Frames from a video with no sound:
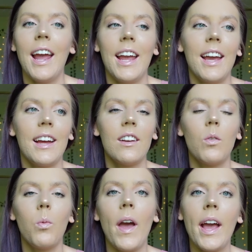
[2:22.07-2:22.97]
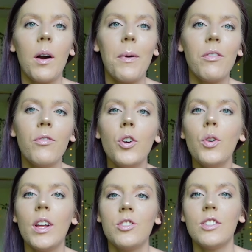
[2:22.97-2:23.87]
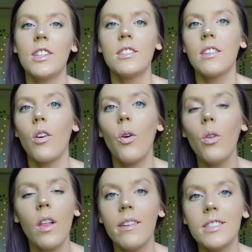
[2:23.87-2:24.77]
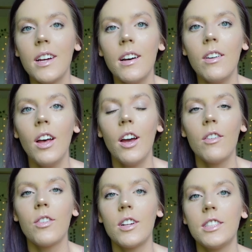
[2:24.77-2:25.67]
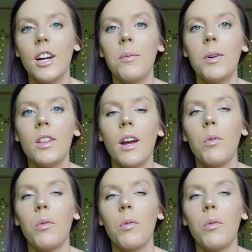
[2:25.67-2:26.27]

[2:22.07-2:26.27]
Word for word: and weighing out my food and just this whole lifestyle for an entire month.